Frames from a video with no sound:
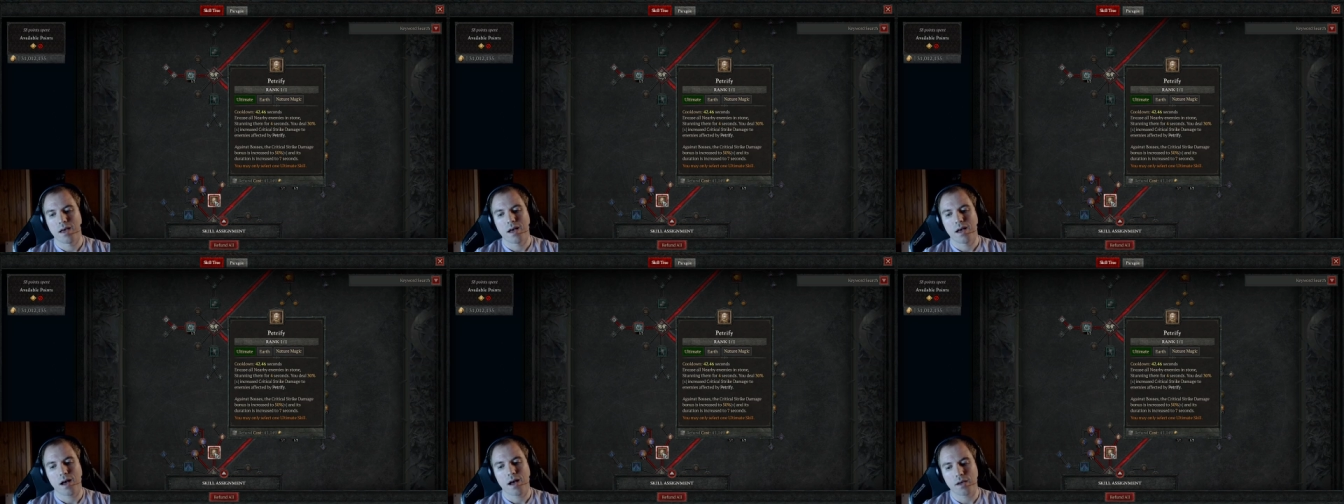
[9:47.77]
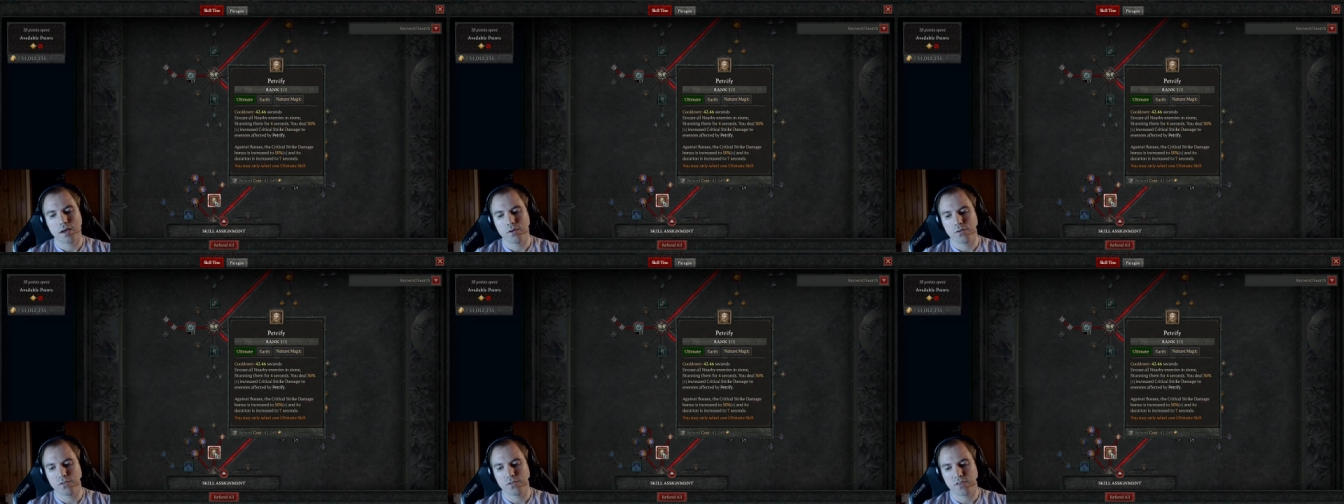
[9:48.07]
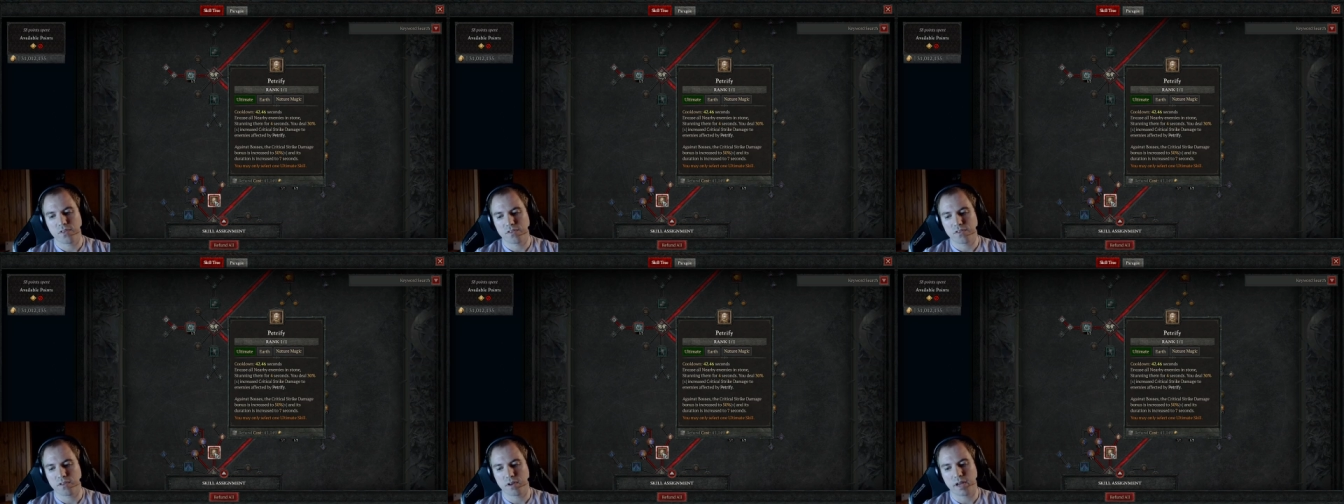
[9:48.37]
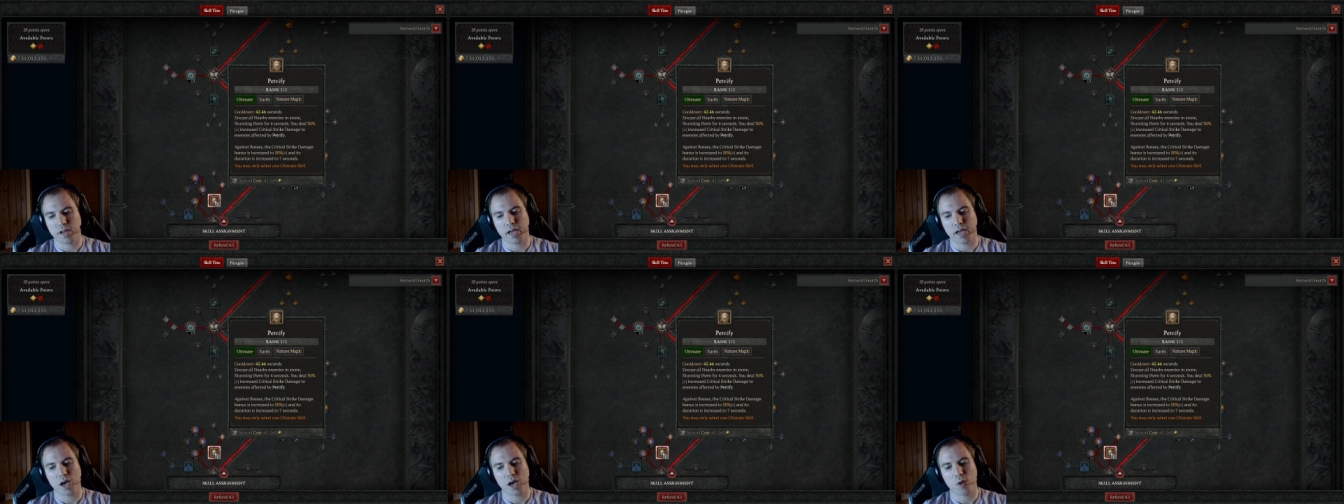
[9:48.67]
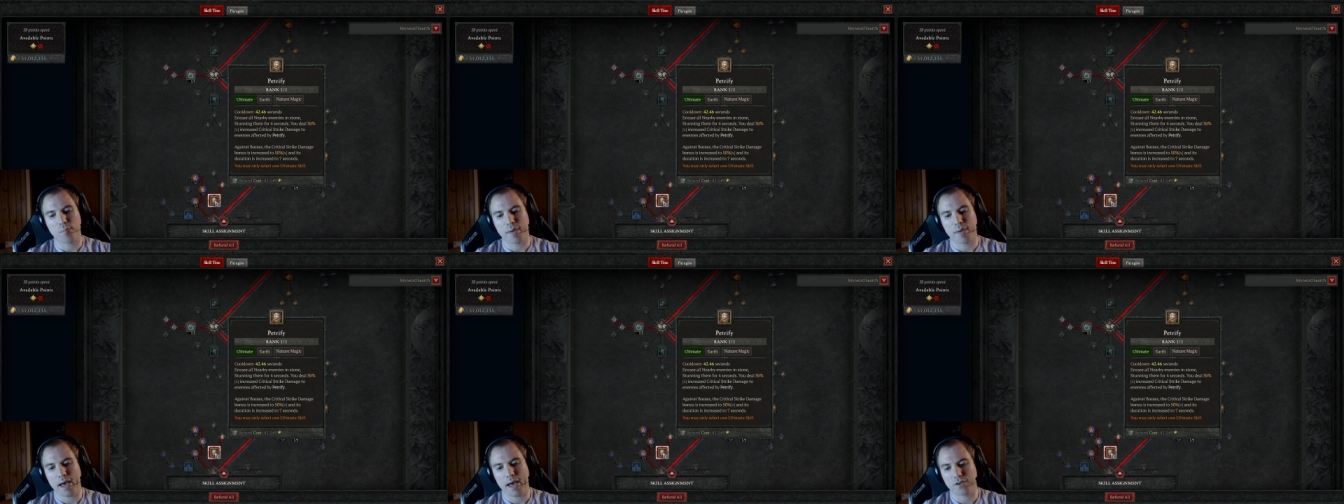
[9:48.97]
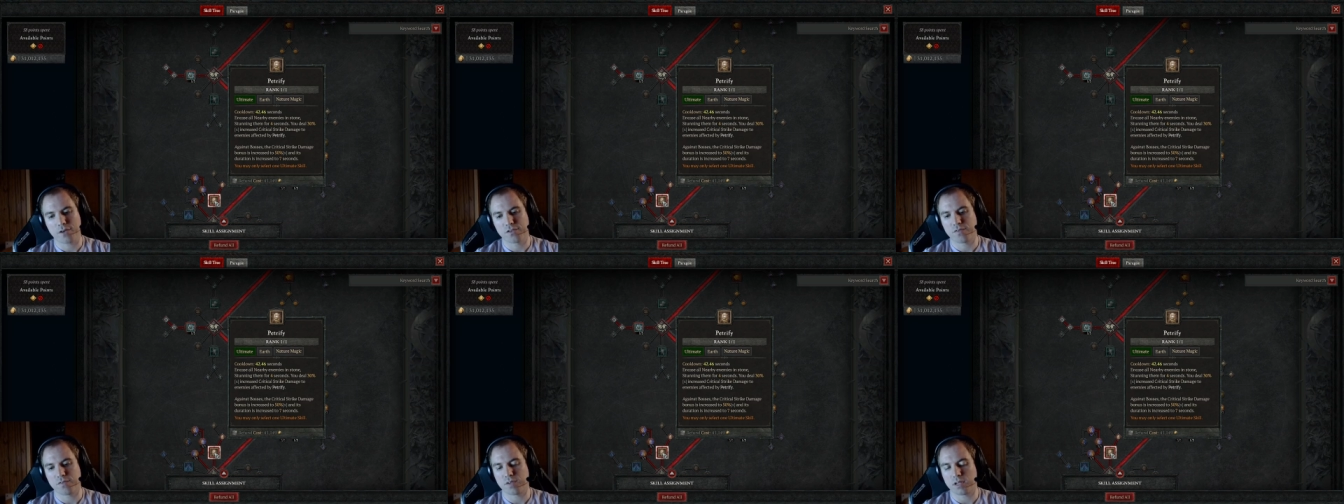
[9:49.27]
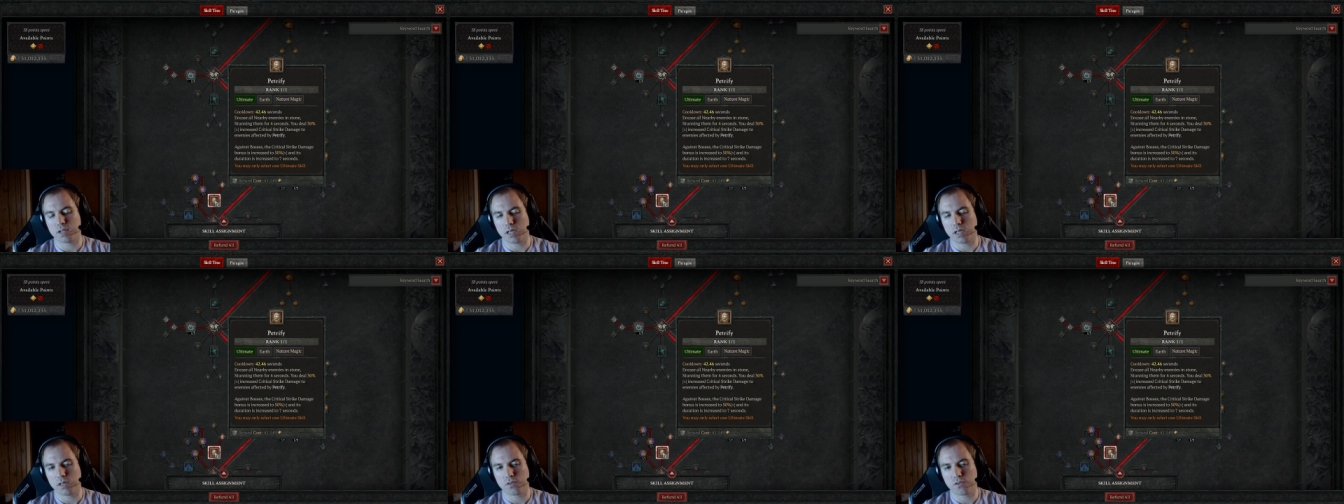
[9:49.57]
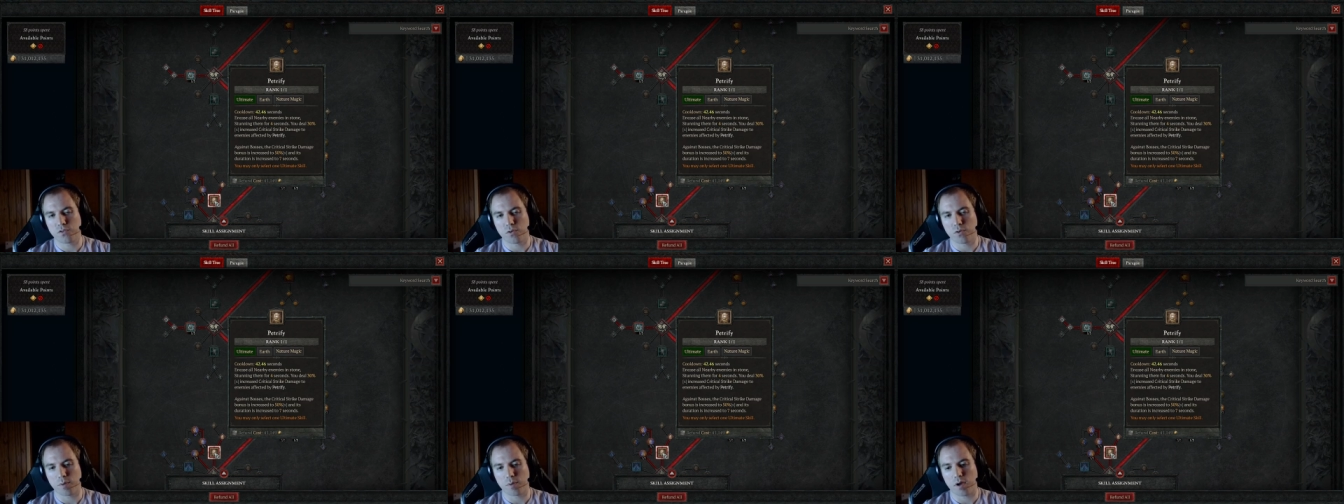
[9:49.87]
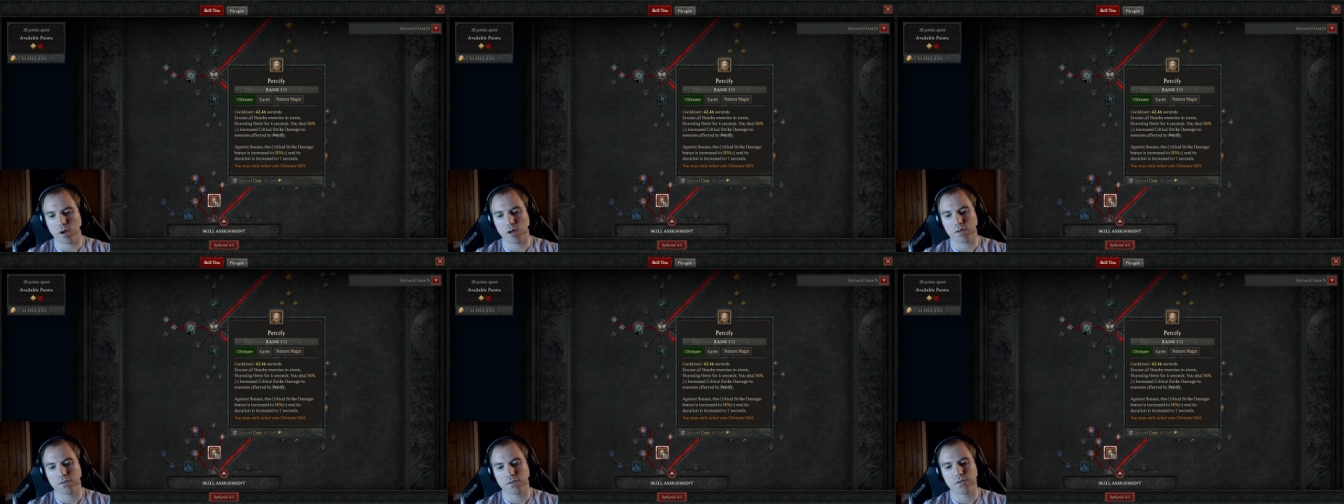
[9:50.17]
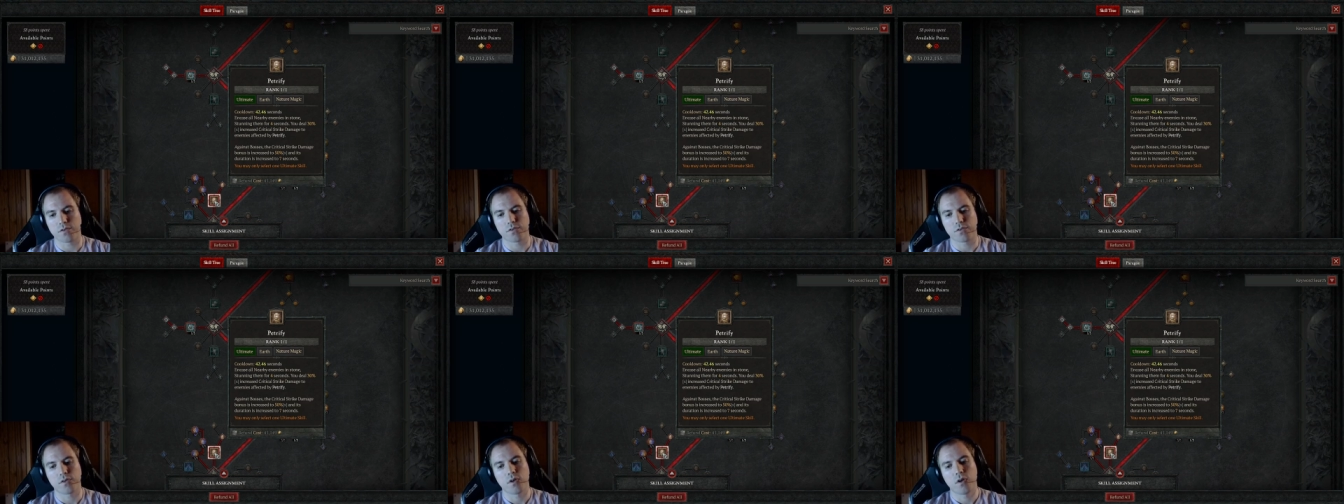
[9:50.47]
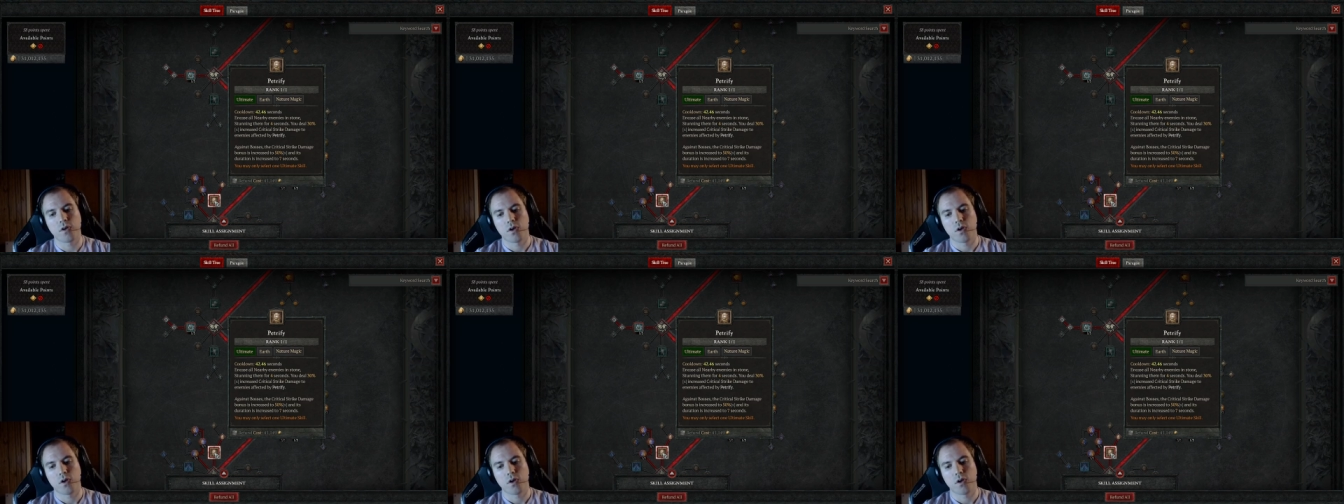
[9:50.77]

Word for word: I use this to take out packs of elites or bosses.